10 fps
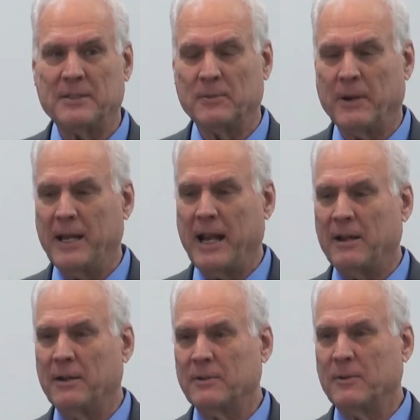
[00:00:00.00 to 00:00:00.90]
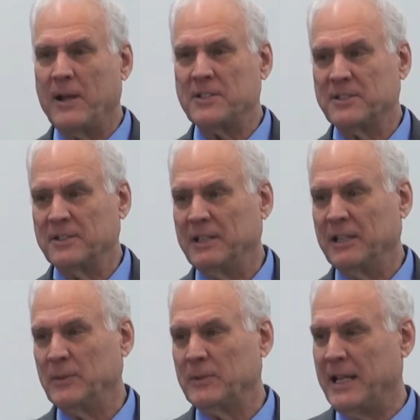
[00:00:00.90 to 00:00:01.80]
to write out a question that
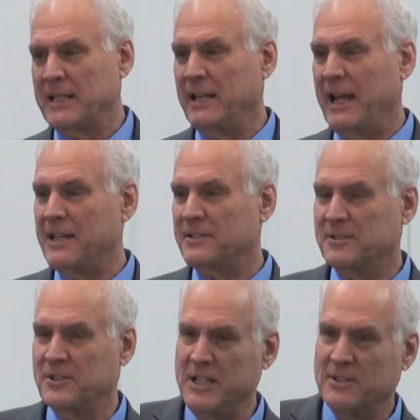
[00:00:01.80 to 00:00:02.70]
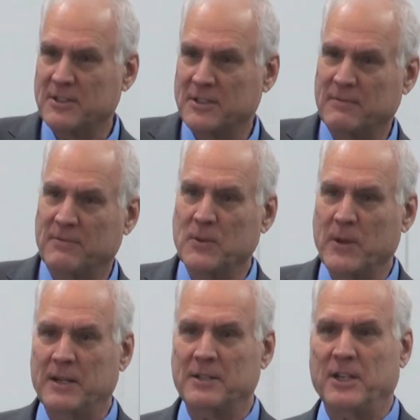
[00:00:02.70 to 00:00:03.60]
you would like to ask Jesus if you
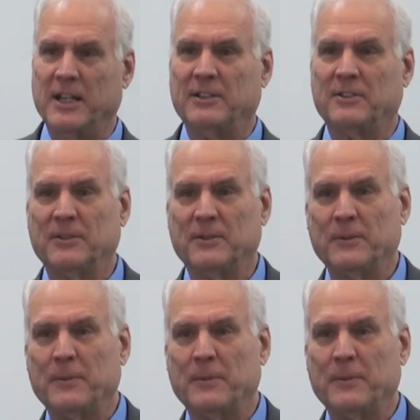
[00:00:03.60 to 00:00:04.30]
had a chance to